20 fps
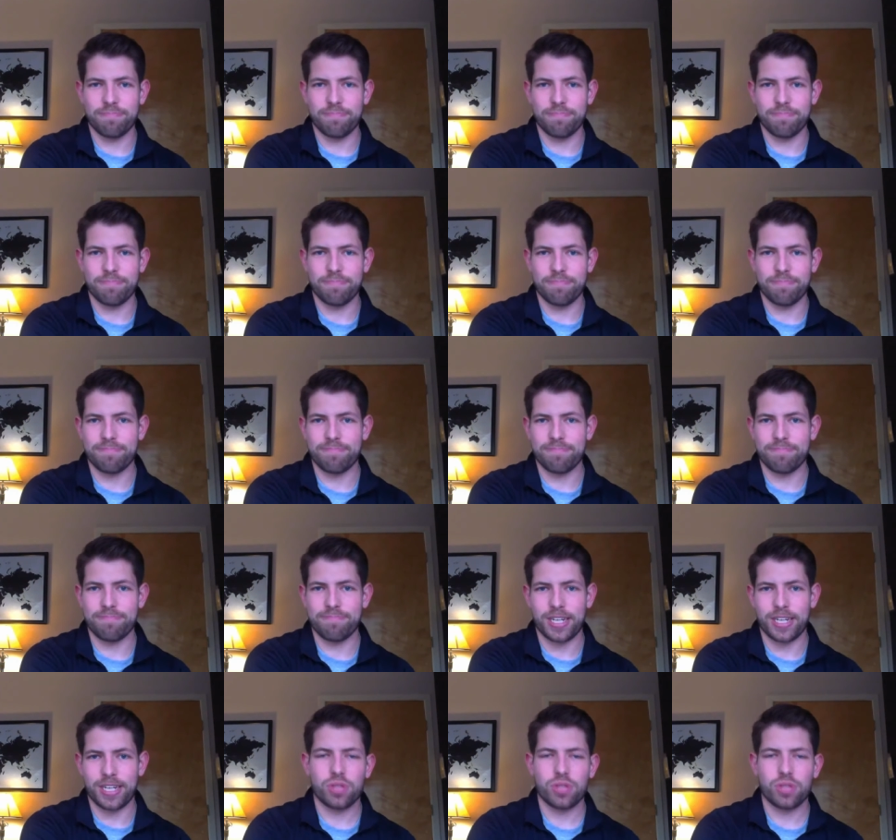Okay,
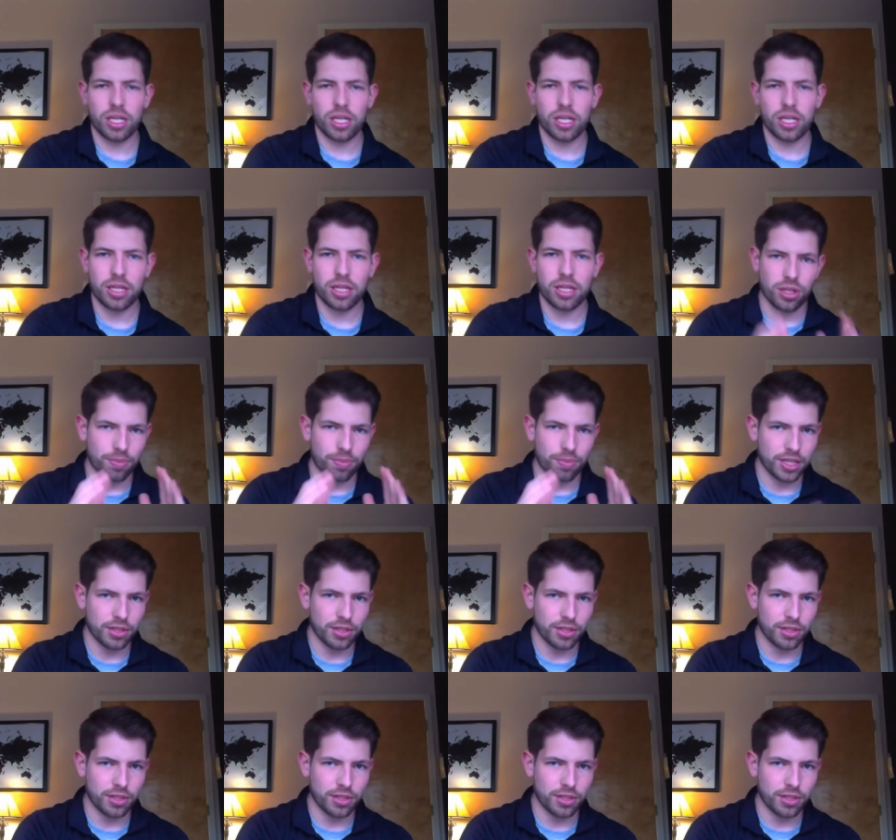so that's
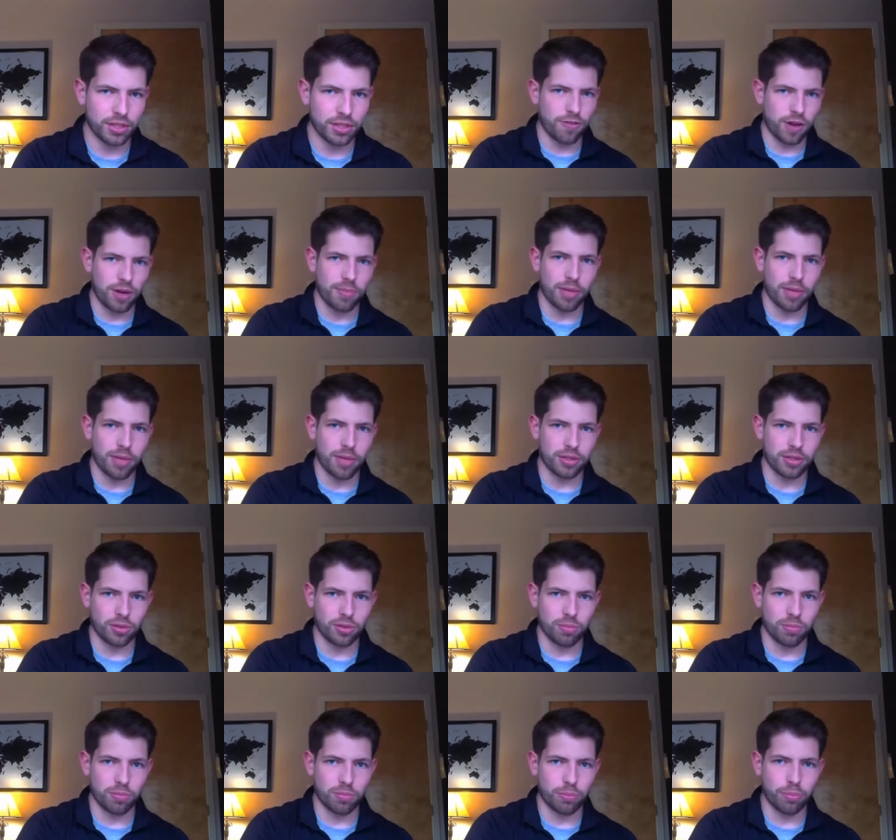a really fundamental
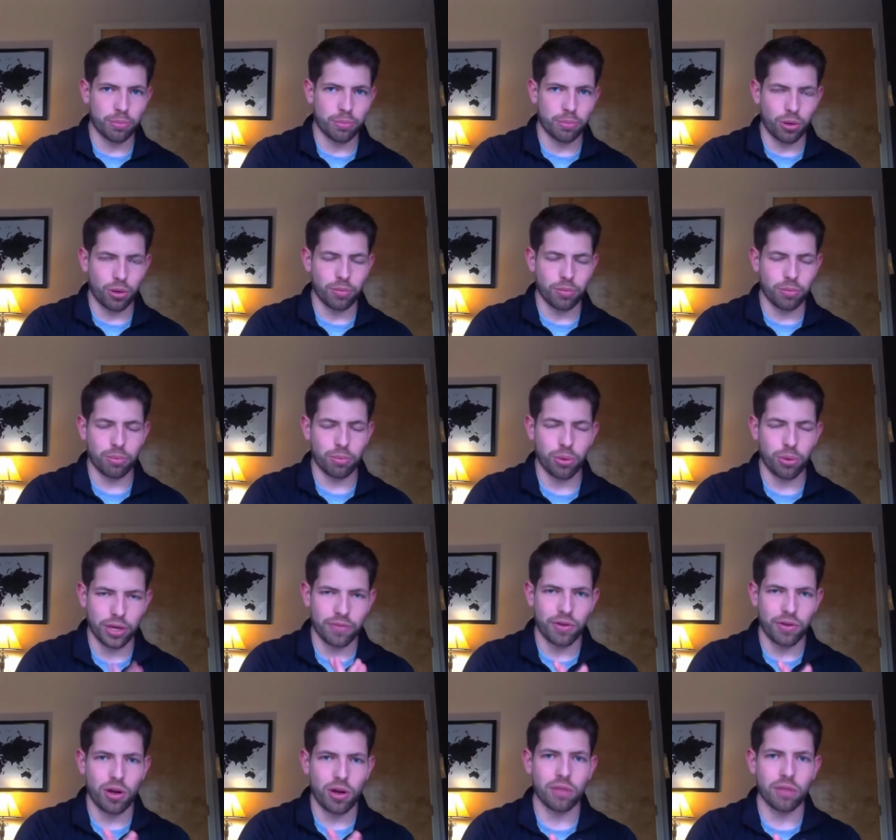point of
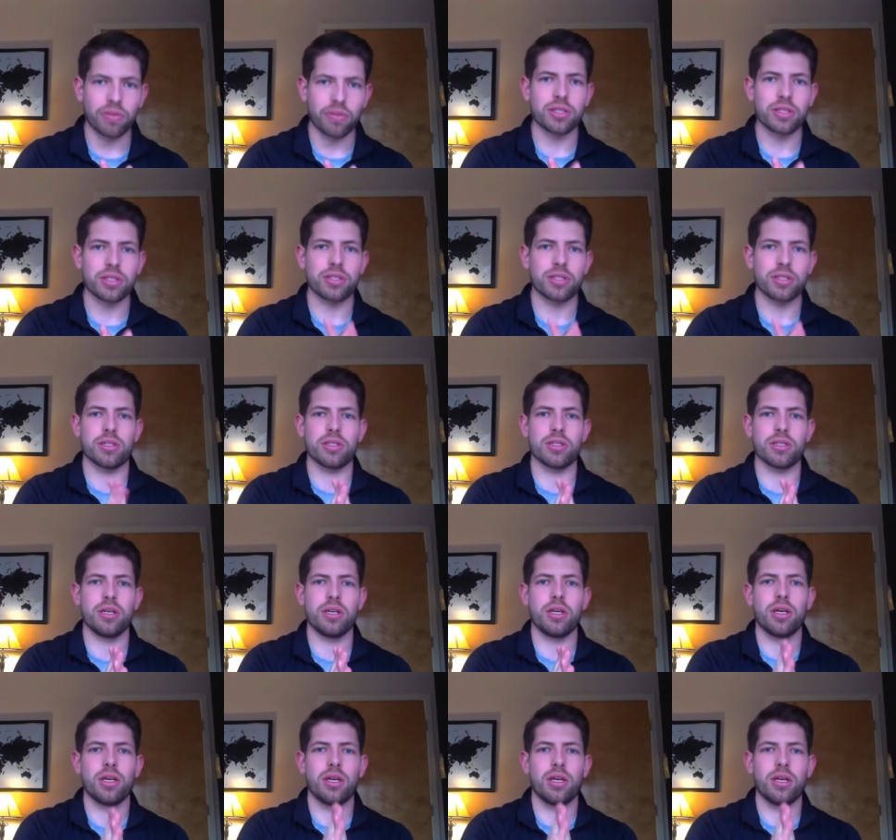all of this, is
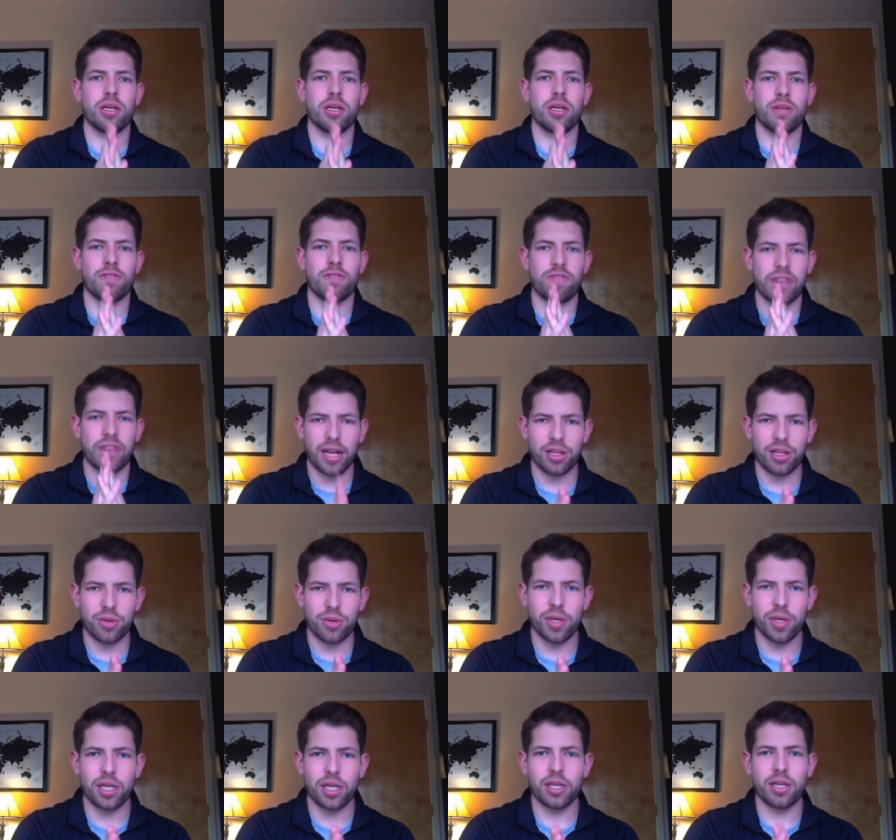
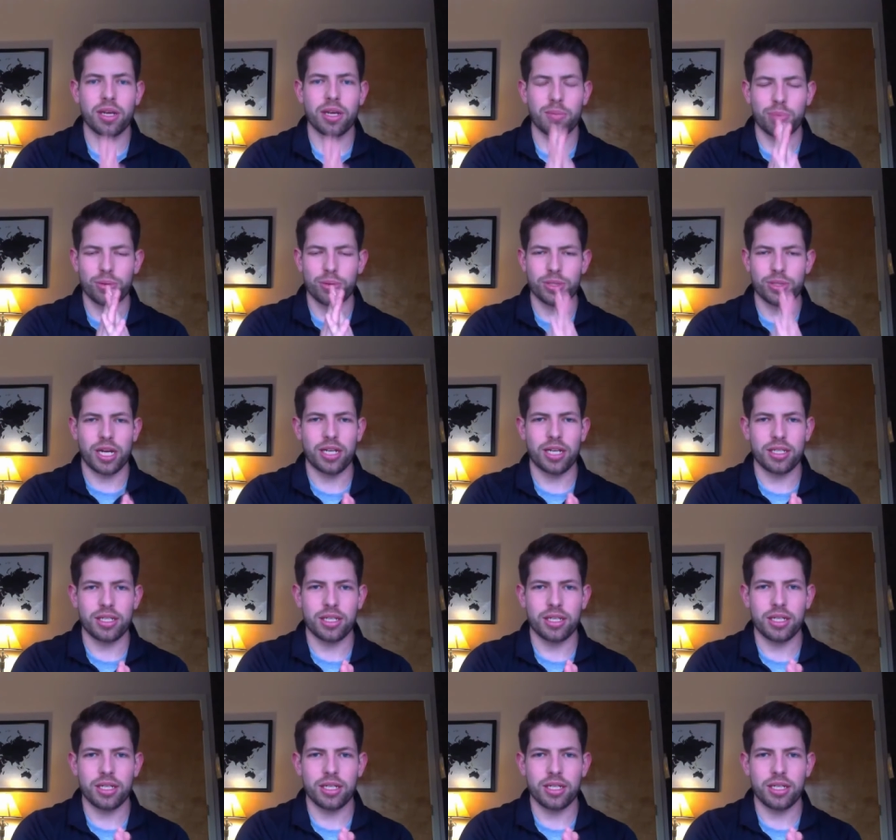valuing and protecting